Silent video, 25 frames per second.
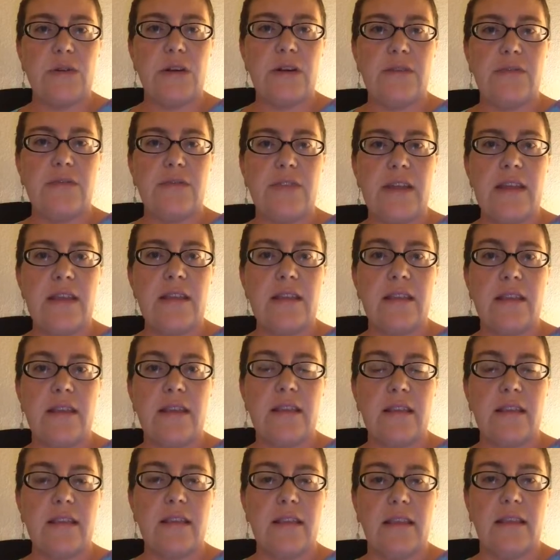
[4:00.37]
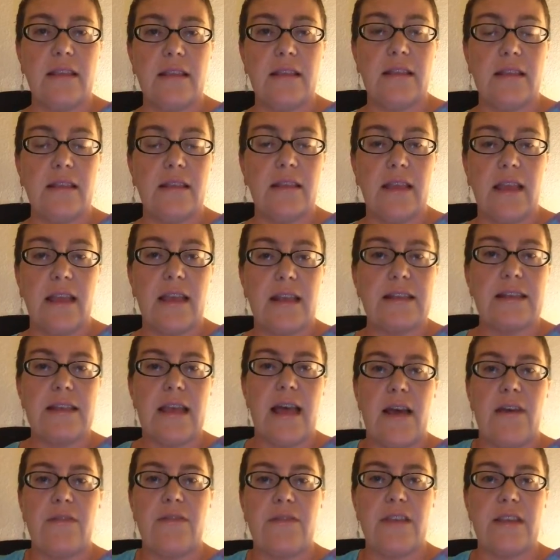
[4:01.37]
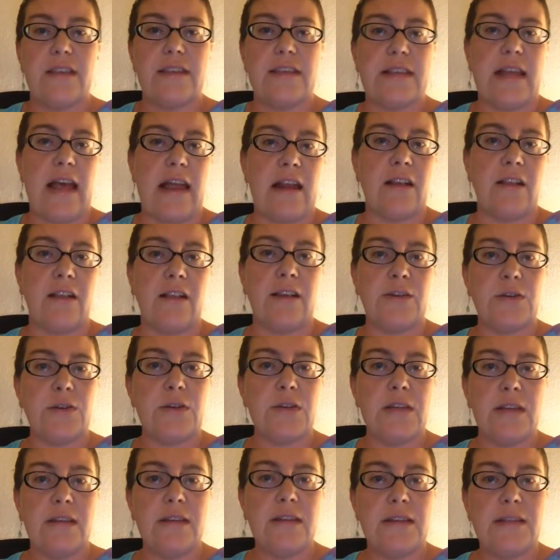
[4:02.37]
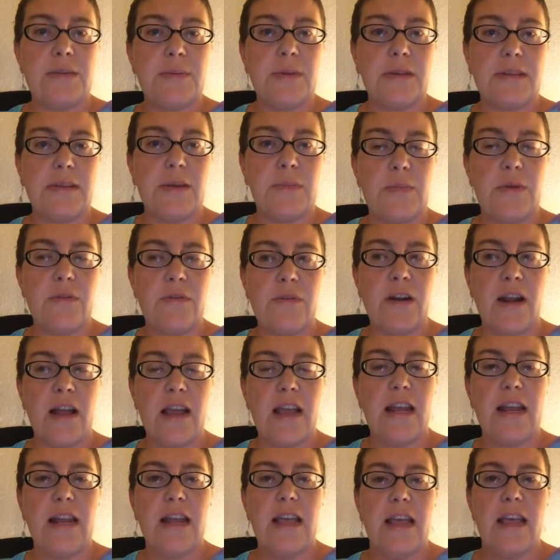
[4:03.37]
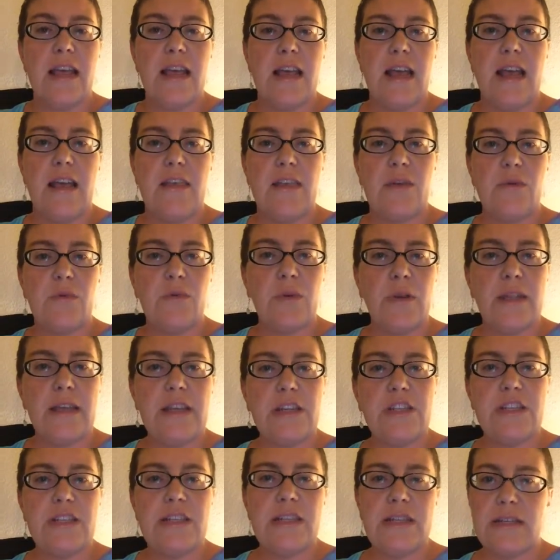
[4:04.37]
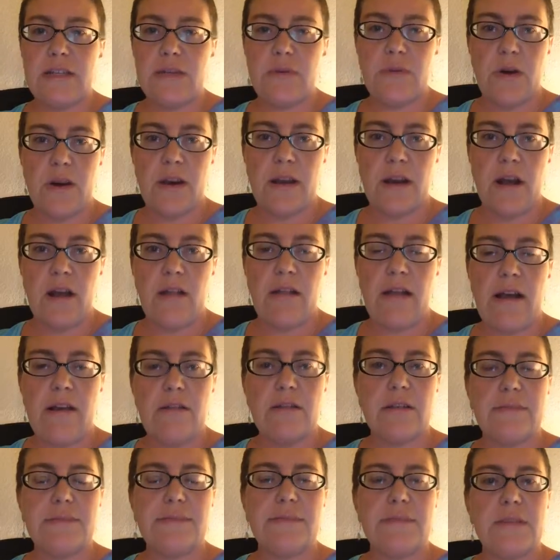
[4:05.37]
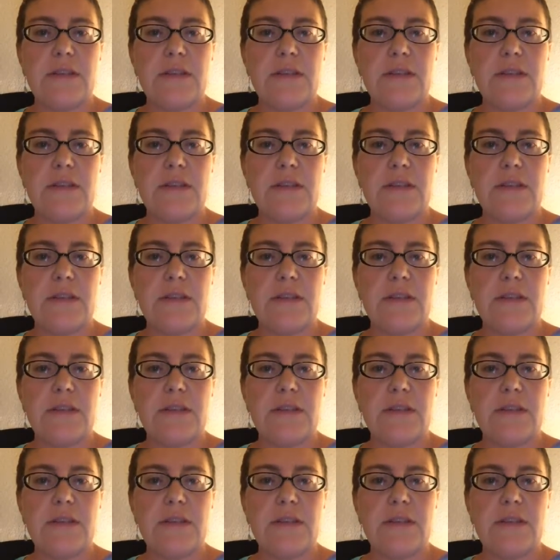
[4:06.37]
of think that the kids have the static electricity that's built up overnight, and they really just need to work it all out.